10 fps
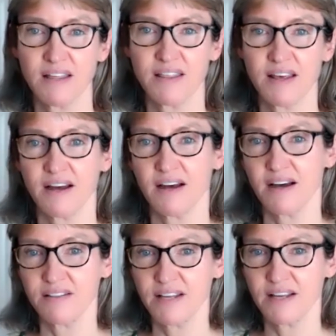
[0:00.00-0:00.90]

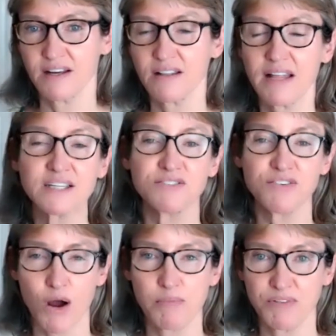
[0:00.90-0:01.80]
the collective
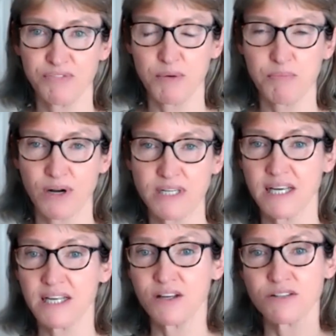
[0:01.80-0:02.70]
carbon footprint
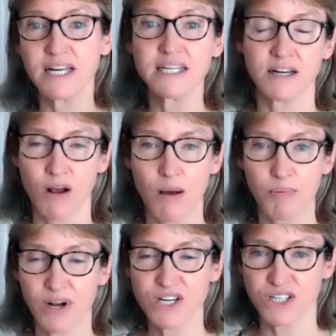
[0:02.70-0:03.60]
in their data center
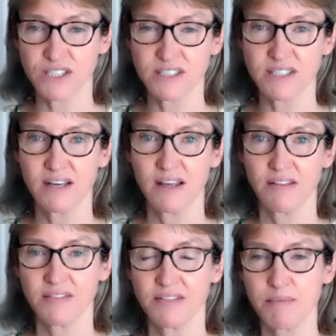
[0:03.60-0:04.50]
operations
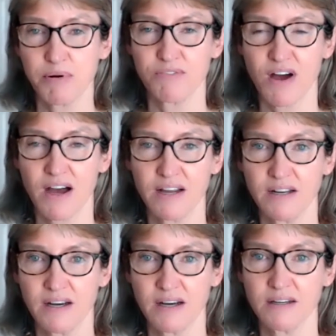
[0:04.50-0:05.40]
that they provide